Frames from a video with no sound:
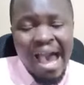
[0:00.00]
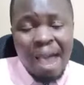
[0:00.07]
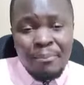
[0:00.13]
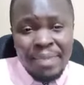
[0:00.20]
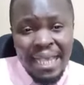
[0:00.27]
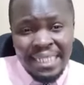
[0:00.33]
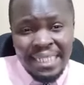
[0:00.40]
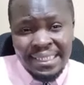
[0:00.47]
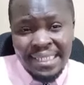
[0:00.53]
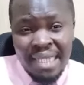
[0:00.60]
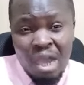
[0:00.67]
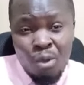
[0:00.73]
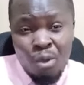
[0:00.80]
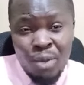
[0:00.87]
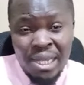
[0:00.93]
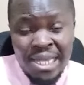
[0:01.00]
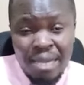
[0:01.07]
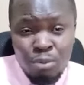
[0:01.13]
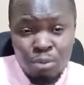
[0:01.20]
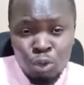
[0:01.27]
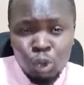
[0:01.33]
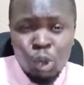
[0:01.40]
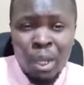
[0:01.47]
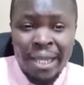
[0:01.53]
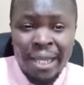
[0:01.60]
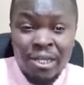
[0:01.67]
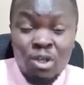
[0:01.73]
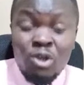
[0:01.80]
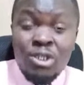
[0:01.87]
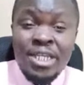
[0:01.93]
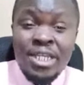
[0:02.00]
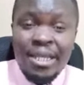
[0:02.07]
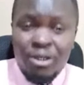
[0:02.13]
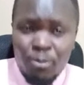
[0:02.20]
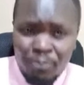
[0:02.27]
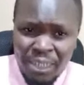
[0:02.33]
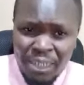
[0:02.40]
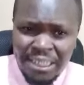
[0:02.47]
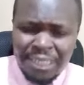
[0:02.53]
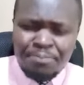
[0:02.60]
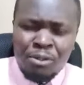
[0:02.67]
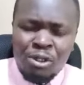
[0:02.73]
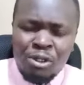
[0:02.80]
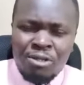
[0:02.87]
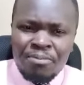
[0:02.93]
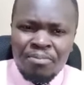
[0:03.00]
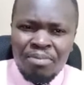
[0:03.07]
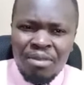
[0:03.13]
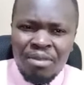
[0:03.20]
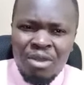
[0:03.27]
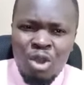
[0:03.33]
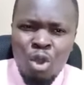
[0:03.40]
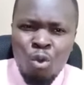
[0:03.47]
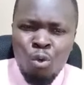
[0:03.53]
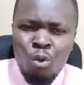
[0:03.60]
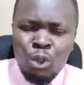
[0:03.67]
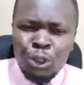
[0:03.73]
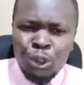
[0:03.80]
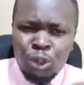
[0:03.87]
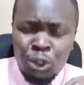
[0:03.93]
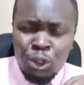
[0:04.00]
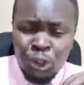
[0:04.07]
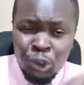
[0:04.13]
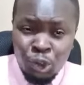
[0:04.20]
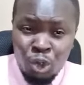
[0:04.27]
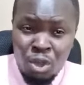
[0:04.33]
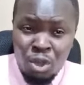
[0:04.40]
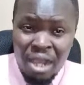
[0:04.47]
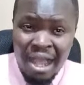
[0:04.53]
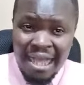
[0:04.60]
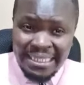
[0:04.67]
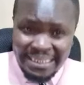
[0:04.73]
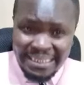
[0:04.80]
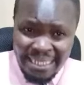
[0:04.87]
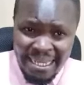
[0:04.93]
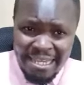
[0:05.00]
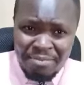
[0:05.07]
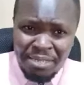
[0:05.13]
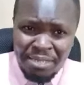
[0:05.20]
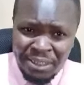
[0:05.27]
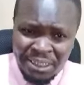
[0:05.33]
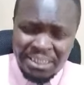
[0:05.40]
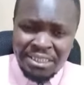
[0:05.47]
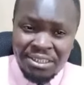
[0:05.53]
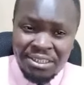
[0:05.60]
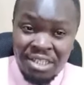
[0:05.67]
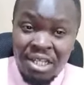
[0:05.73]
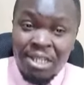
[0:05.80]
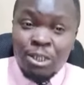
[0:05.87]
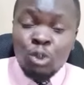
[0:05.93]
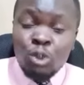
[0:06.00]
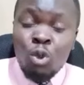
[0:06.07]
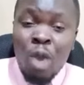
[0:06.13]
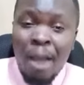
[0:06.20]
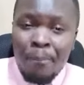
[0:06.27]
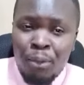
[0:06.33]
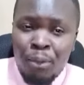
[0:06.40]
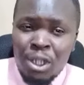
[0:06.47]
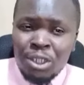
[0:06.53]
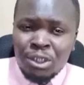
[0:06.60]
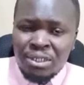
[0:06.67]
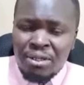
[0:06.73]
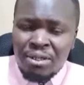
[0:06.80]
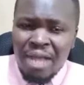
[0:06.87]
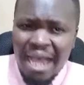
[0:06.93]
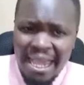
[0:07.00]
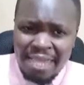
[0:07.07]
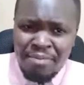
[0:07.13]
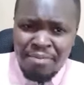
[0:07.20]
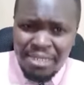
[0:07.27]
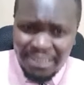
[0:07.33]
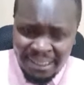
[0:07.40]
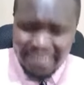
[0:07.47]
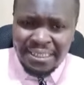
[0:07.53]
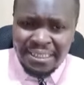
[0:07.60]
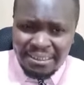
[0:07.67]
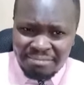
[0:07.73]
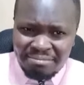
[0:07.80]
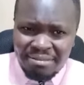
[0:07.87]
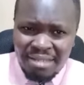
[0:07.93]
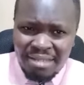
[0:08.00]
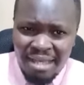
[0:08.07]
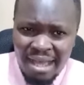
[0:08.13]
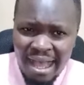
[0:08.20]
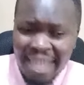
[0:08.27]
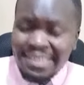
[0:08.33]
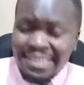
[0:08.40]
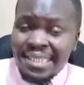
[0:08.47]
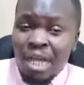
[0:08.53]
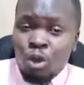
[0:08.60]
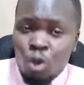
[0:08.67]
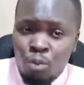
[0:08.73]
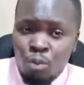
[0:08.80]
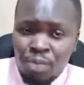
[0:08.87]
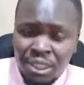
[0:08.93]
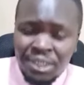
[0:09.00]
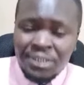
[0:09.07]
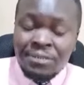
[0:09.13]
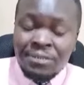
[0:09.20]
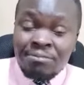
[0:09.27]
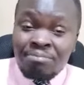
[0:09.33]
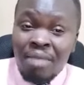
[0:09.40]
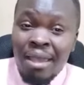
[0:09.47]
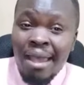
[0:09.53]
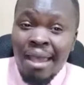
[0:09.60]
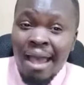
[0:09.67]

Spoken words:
I'm just seeing a William Ruto ideology or principle was so strong at IEBC to appoint IEBC as a commission